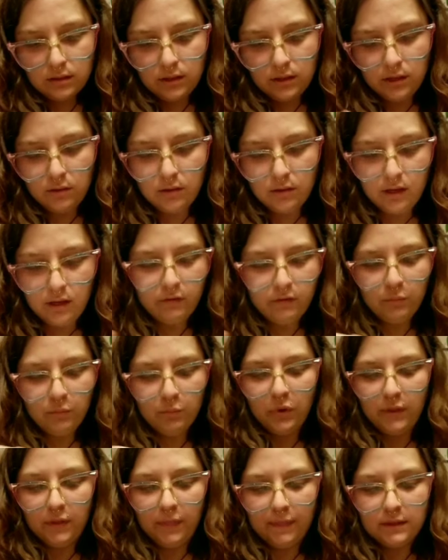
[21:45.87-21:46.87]
You could even
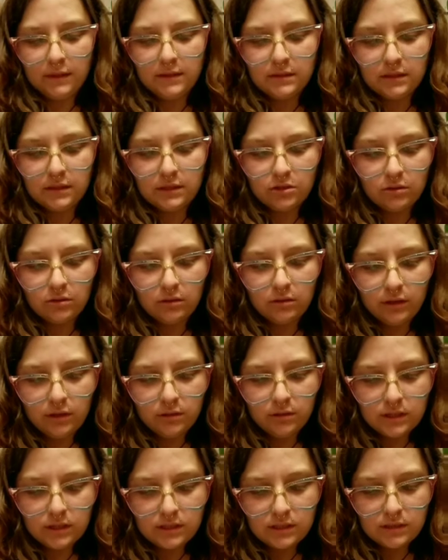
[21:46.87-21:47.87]
put the sigil you
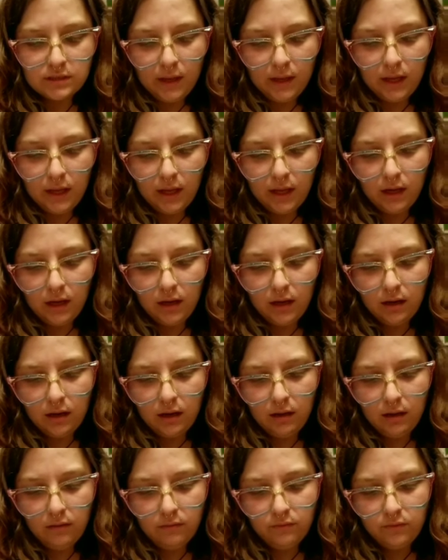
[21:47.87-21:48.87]
just made,
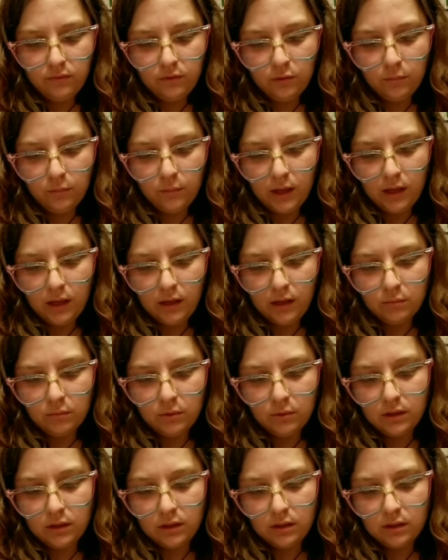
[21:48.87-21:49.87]
if you made
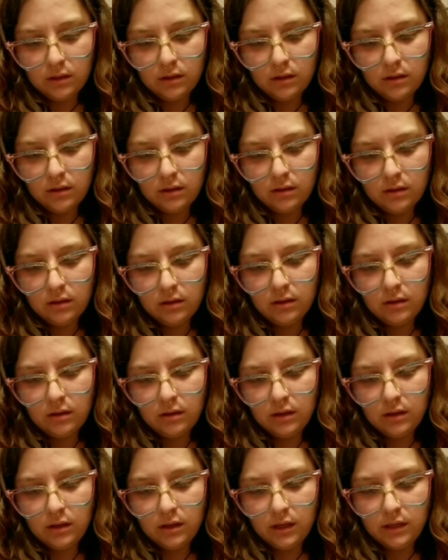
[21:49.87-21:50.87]
one.
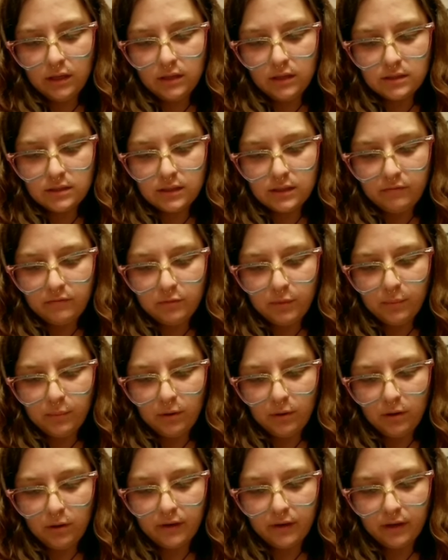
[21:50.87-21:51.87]
It doesn't have to be
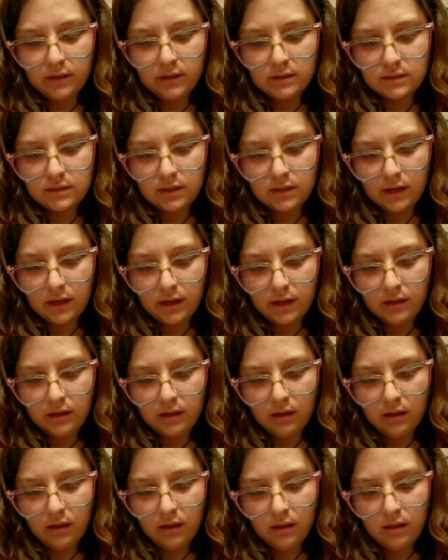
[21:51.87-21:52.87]
perfect. This is kind
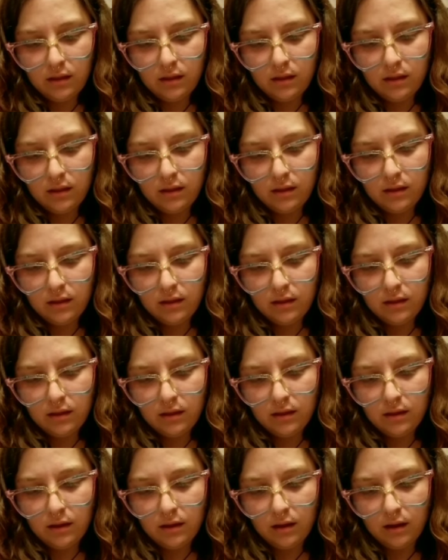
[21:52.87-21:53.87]
of
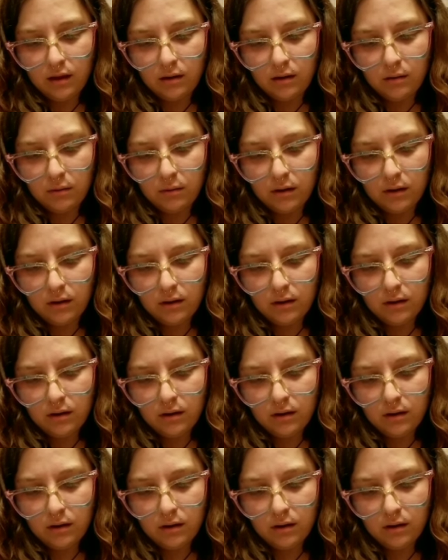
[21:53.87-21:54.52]
awkward.